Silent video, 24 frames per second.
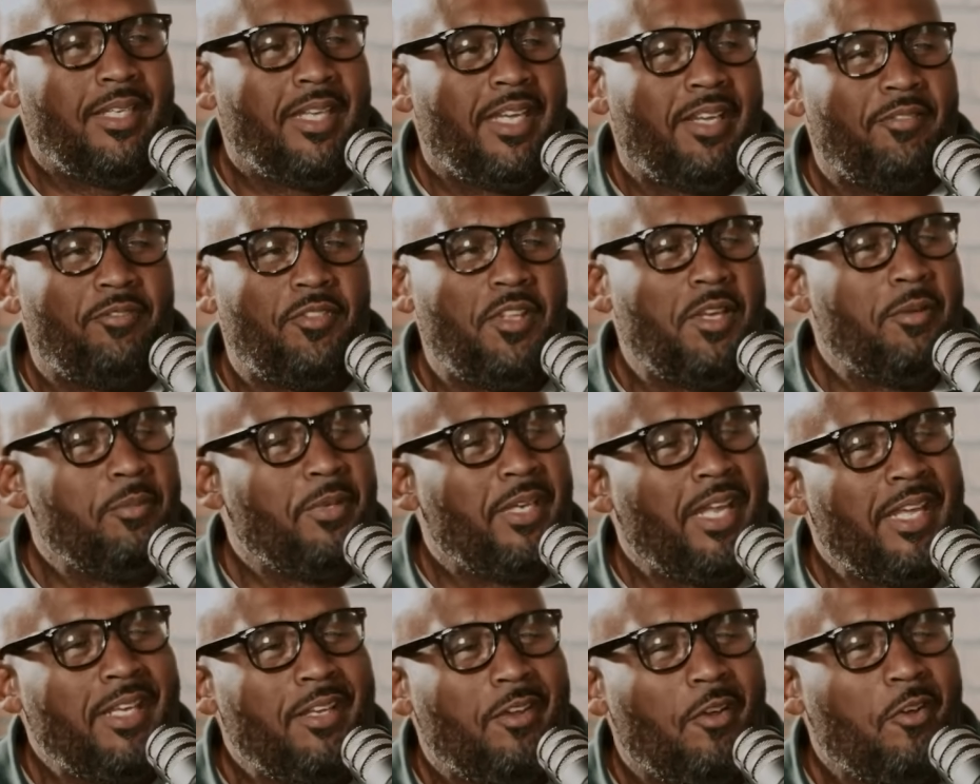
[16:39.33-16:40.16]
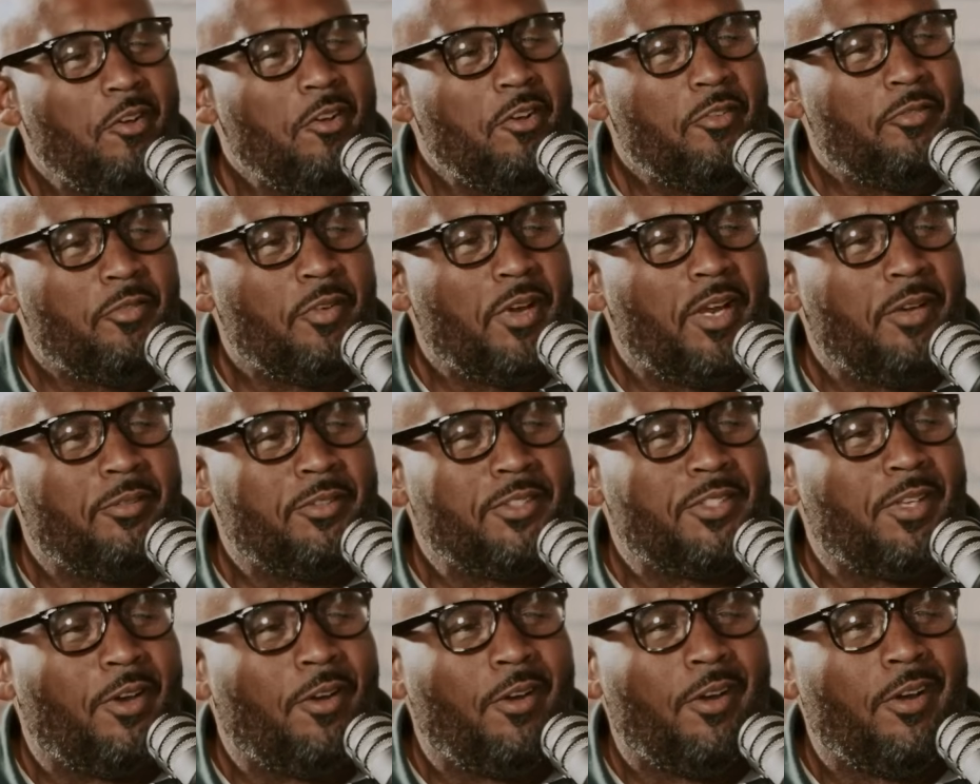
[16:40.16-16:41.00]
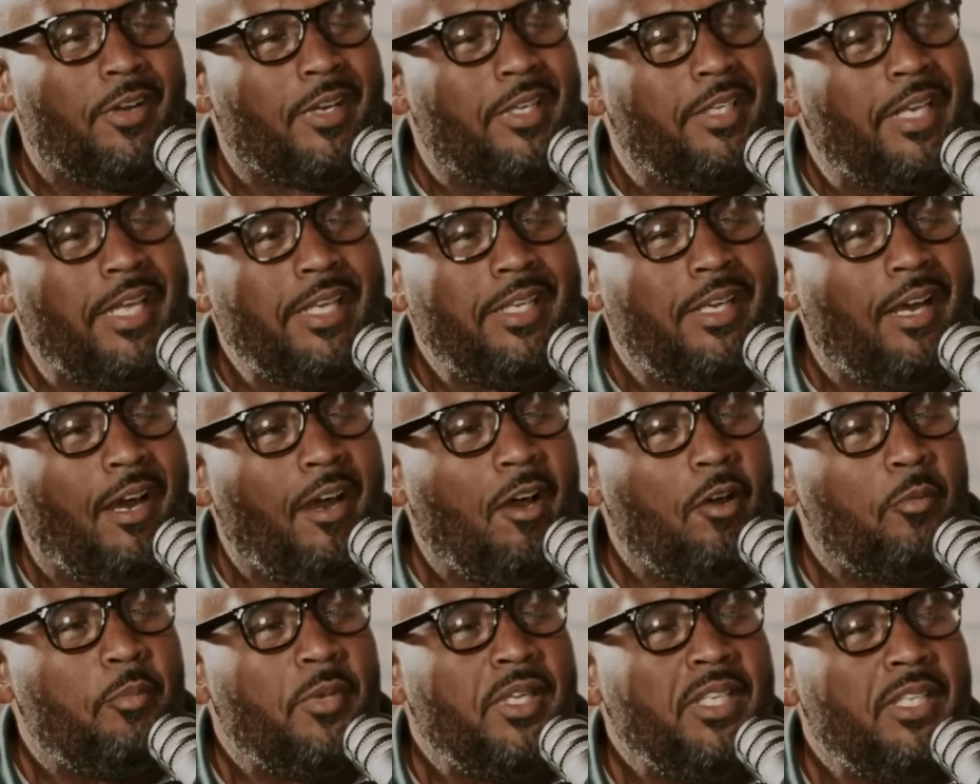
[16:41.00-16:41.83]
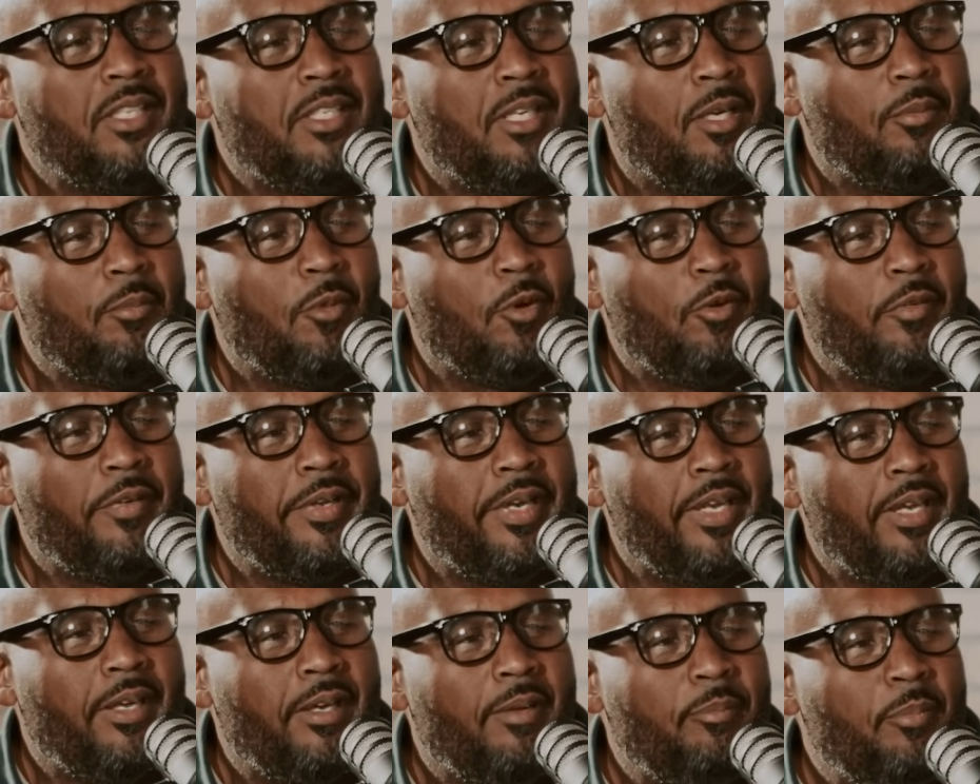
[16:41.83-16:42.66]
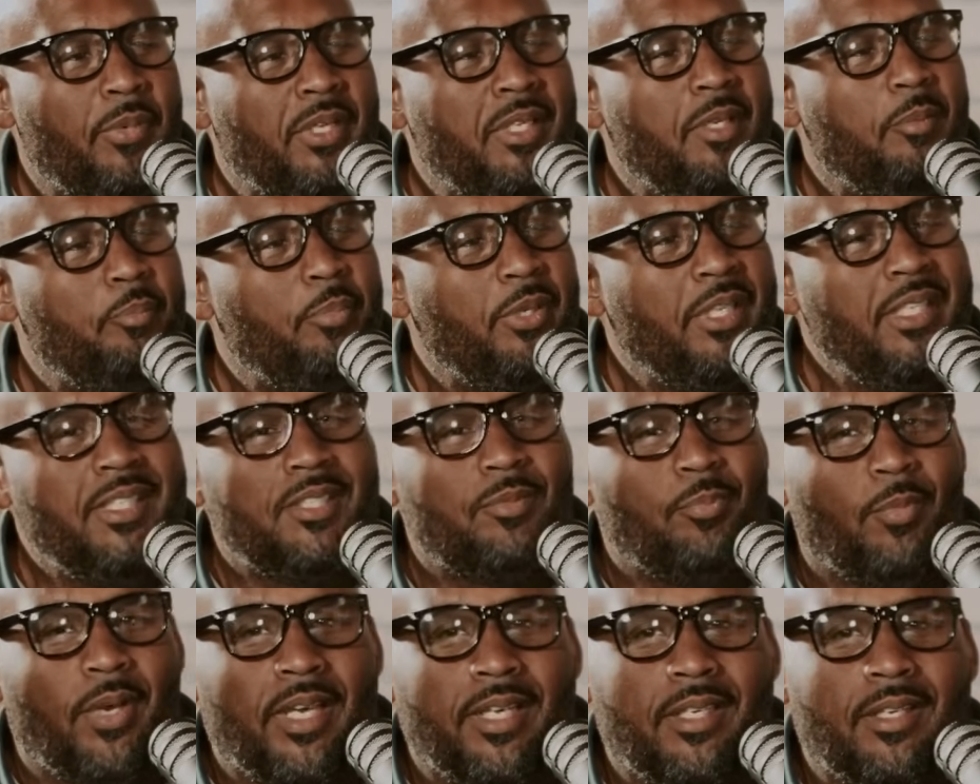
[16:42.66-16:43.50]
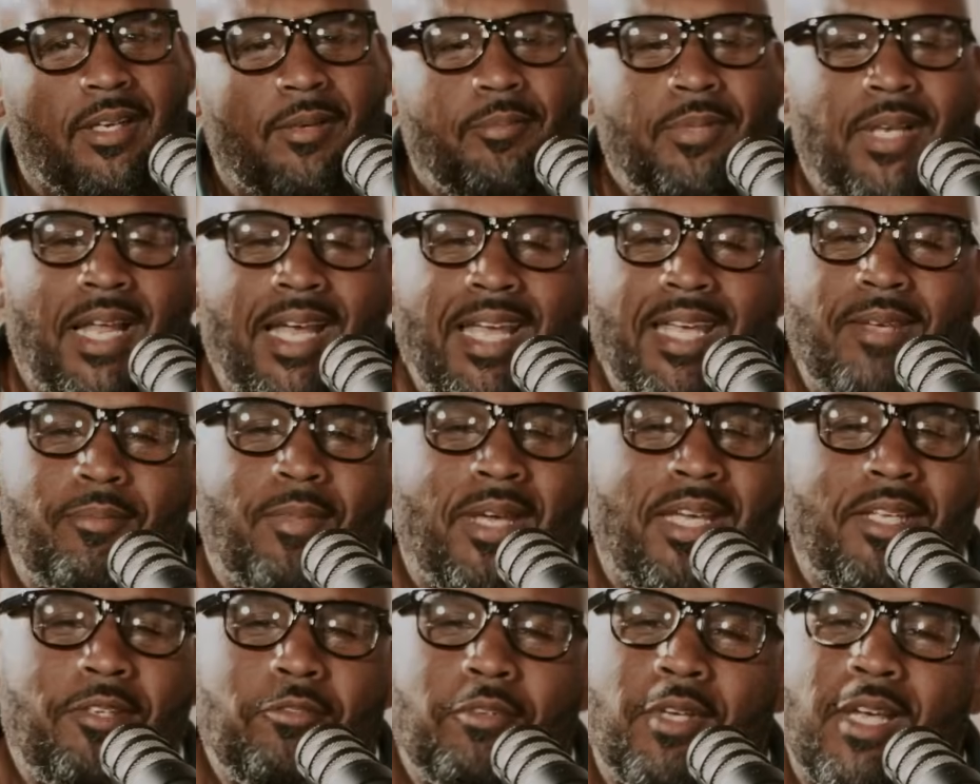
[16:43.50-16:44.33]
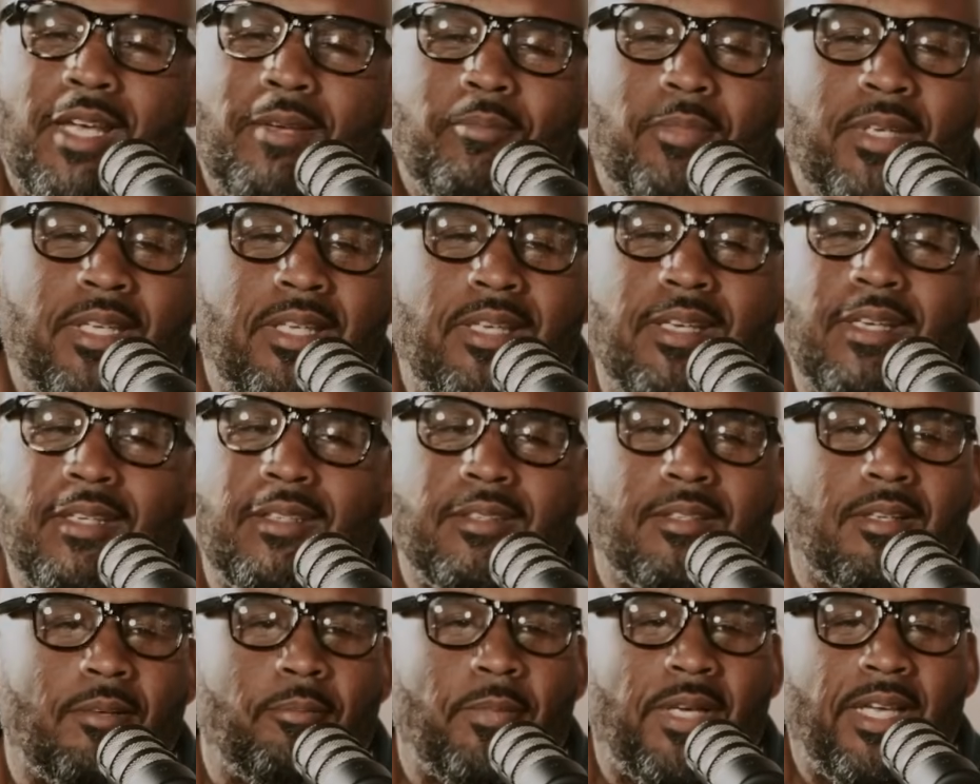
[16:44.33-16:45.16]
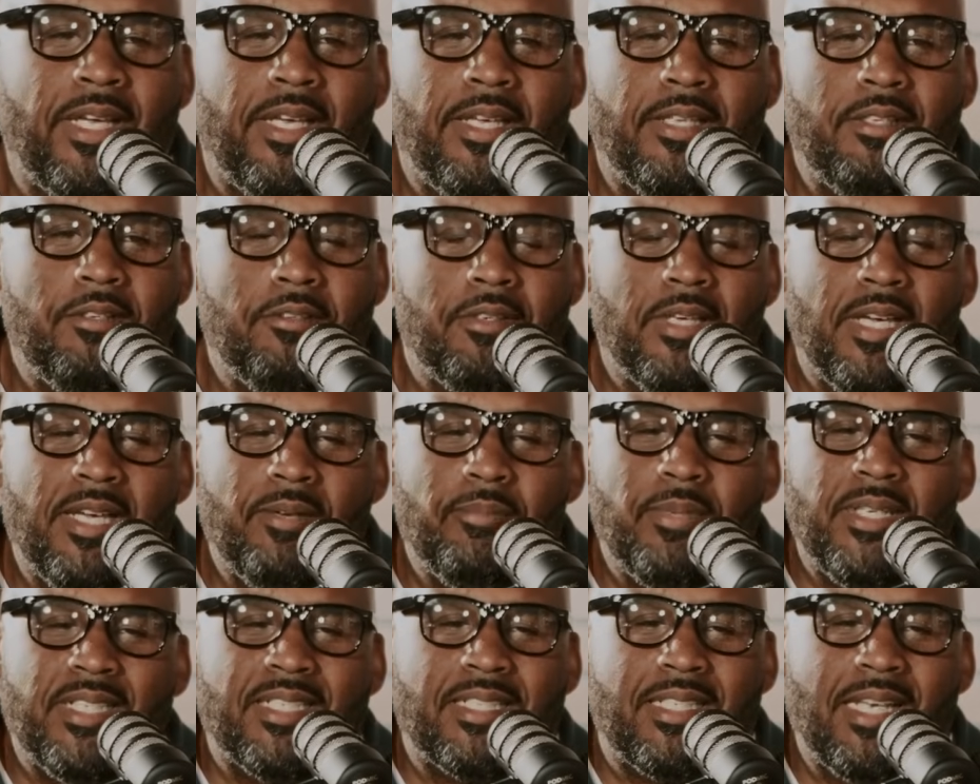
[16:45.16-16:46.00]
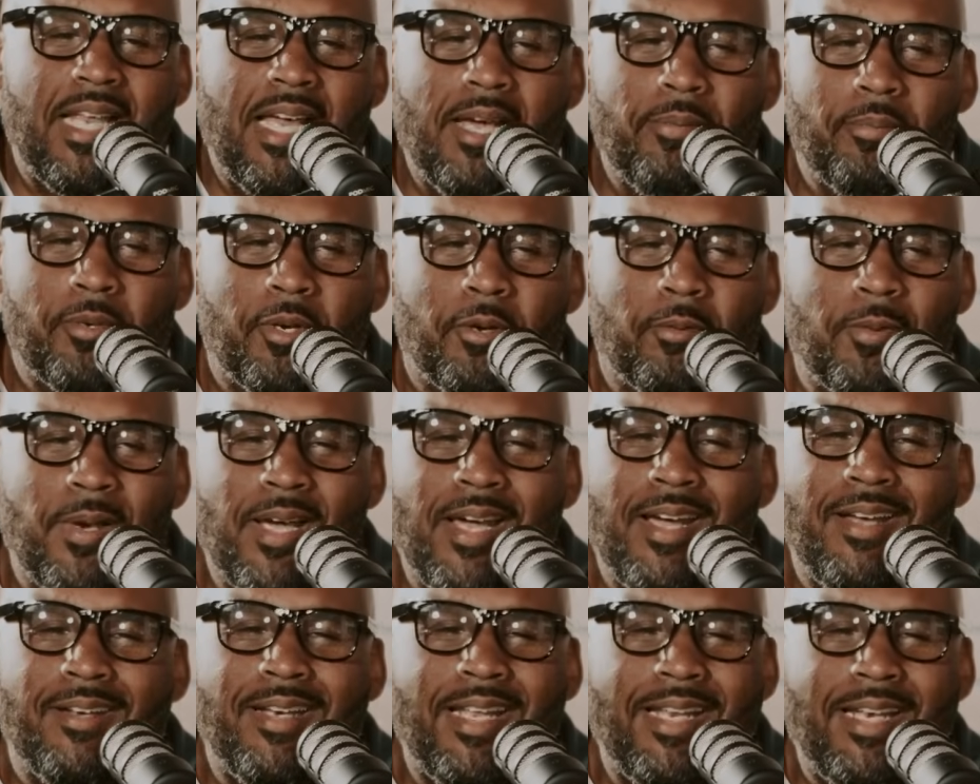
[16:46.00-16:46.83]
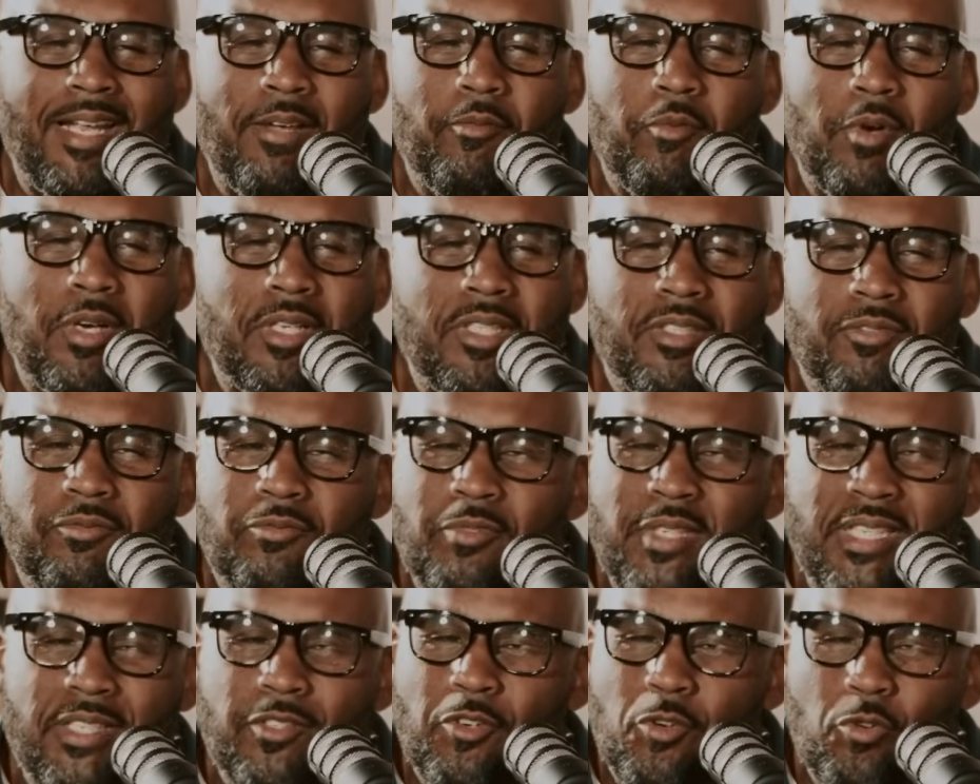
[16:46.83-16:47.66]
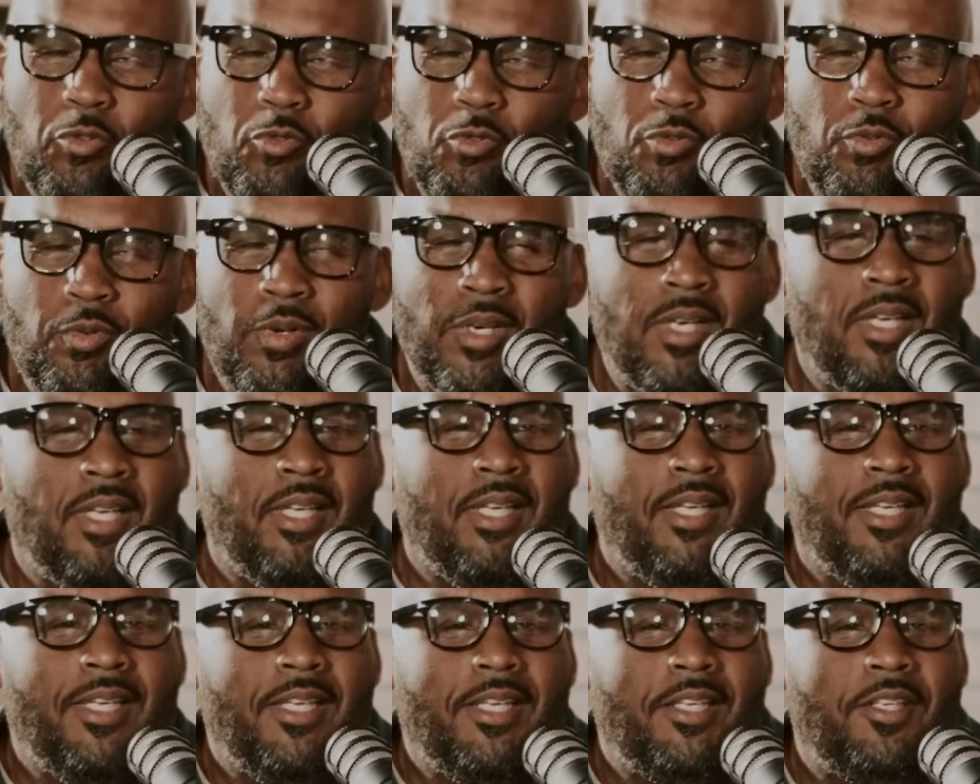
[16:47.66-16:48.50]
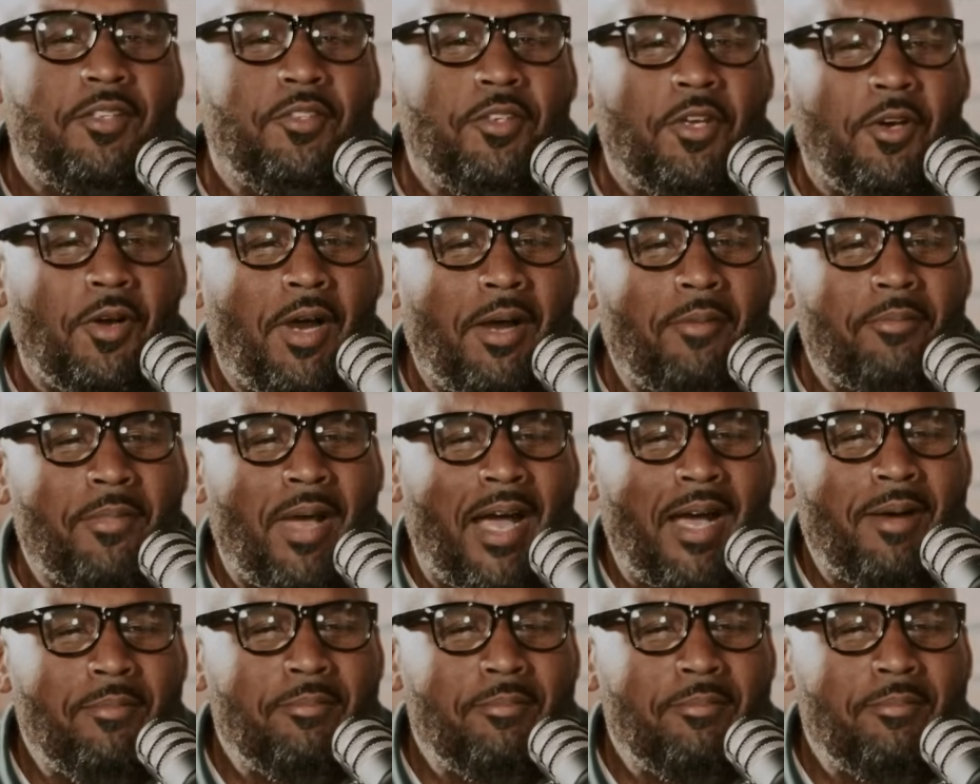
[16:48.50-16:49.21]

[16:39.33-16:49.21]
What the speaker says: If them and their girlfriend was arguing, they called me to come over there and be the peacemaker. I'm like, hey, man, you can't be hitting her, man. You can't be slapping around. That ain't what we do. You know,